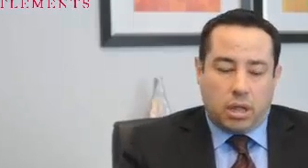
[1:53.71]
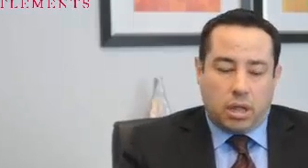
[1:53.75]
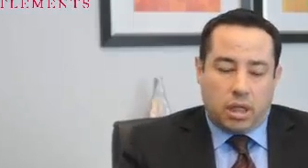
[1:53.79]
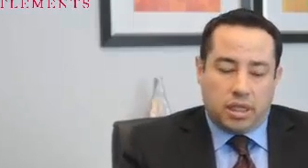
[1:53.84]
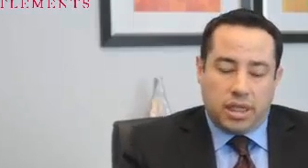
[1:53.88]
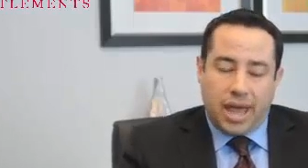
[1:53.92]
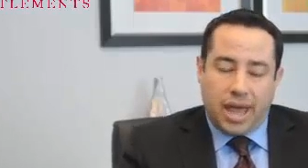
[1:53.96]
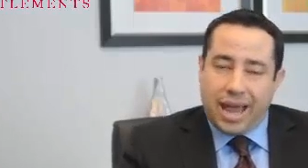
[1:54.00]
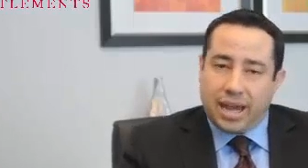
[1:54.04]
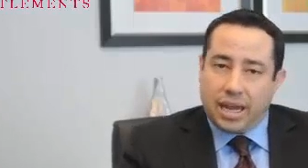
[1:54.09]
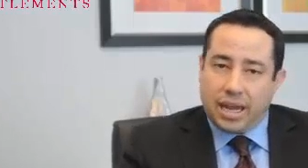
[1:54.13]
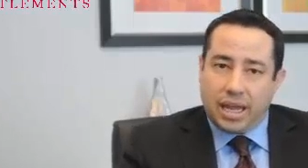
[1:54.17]

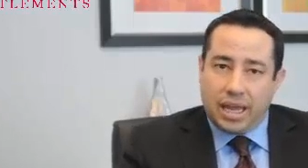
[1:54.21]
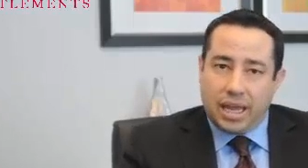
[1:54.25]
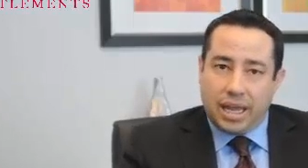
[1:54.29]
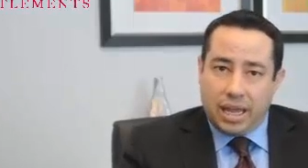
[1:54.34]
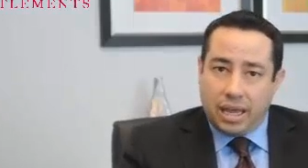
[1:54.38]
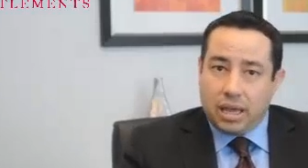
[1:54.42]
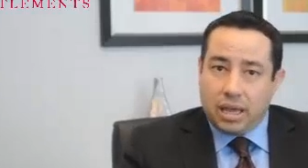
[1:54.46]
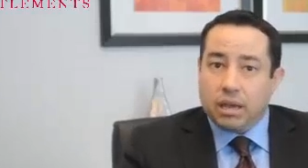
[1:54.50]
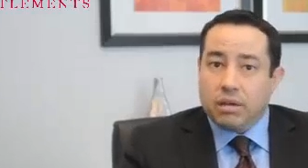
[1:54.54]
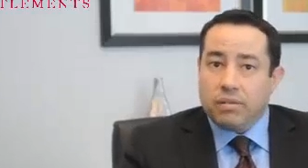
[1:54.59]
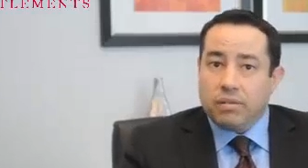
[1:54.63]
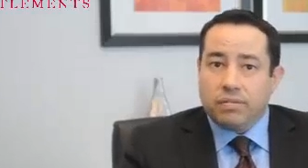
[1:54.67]
that
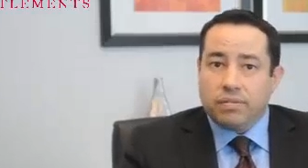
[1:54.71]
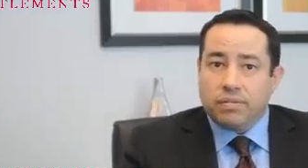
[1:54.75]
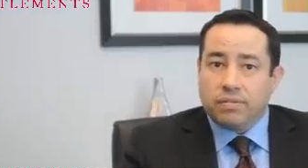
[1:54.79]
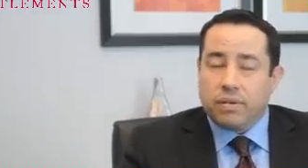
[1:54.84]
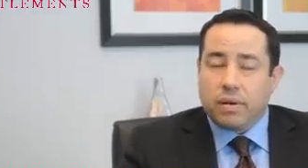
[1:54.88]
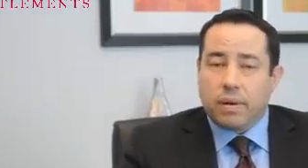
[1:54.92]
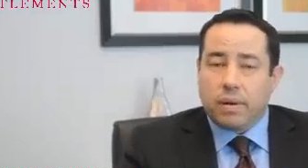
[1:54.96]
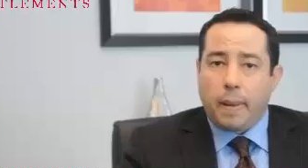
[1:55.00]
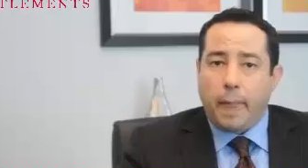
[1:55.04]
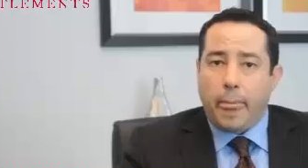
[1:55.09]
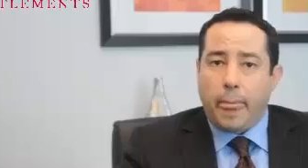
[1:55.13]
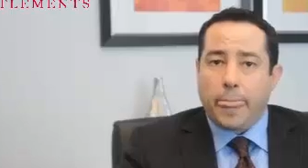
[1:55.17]
if
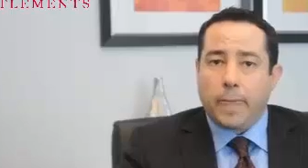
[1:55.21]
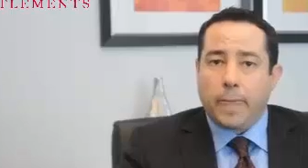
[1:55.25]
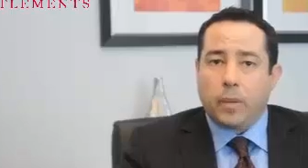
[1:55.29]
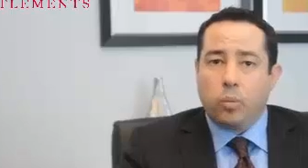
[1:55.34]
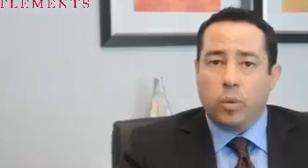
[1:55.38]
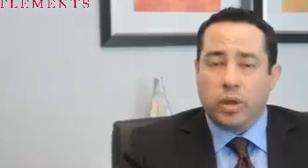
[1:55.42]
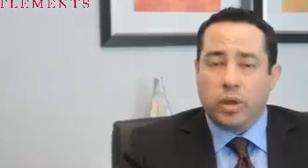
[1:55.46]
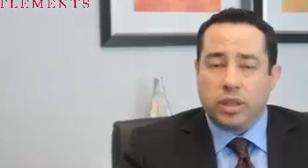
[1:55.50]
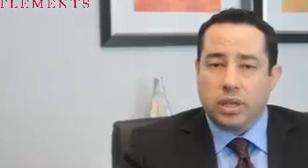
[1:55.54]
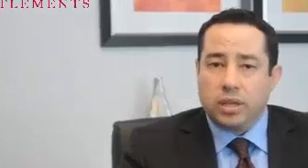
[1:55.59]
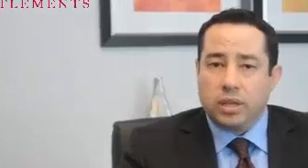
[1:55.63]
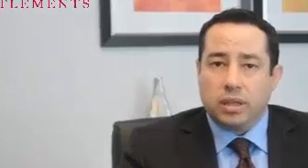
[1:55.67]

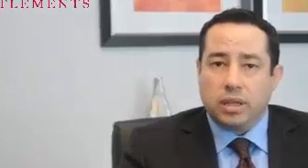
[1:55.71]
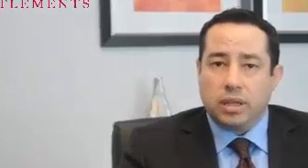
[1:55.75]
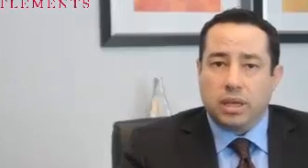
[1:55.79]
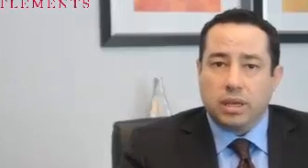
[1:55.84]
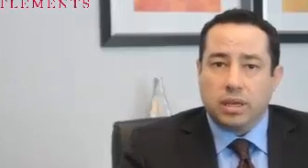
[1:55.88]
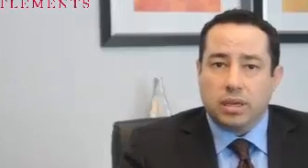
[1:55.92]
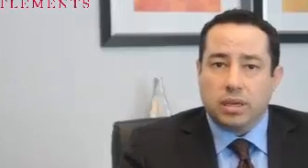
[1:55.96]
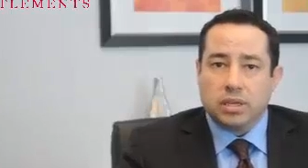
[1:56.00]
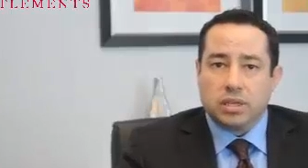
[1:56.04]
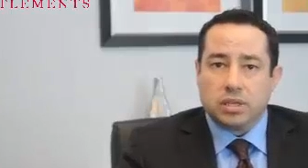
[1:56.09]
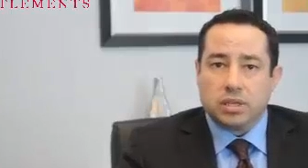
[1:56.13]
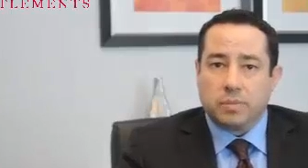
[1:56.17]
within
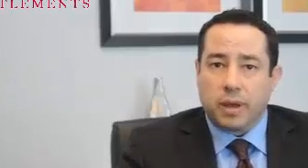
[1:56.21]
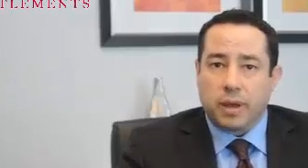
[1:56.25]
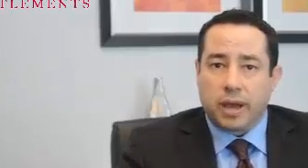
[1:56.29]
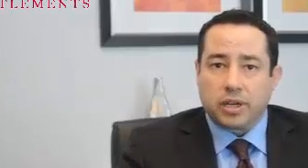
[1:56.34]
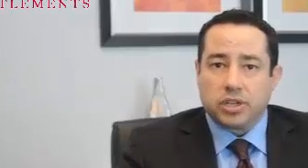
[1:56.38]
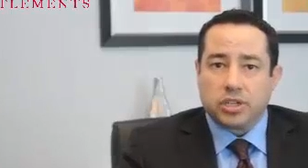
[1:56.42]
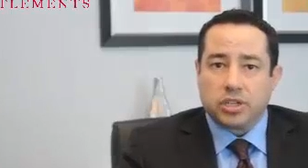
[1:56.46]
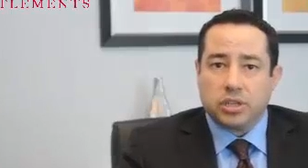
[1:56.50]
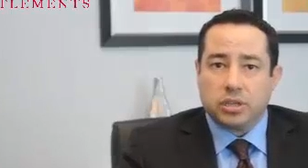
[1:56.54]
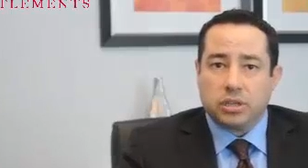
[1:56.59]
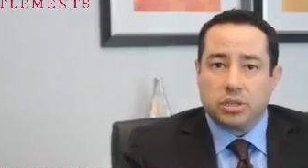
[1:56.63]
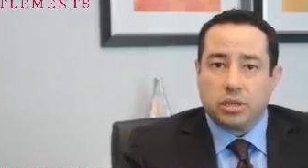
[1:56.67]
the
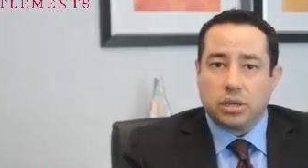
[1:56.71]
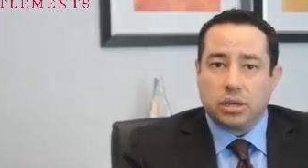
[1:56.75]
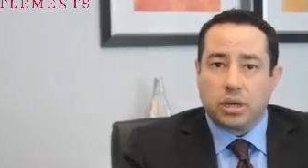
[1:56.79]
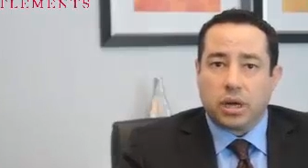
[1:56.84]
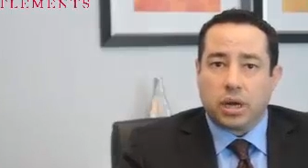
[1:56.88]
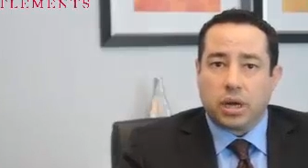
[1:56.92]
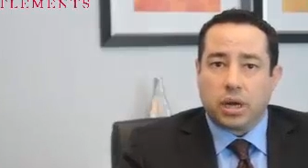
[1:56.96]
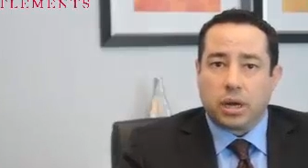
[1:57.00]
inspection